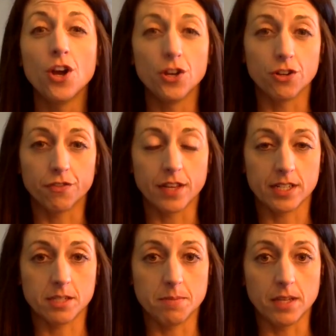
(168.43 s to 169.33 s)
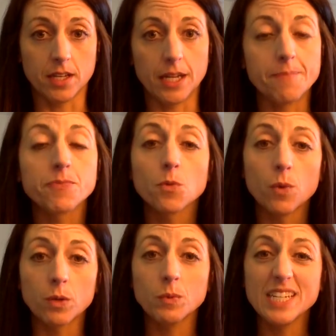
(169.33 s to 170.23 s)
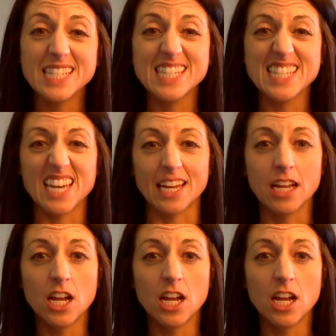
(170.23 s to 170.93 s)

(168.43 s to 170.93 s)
your flexibility. When we sit,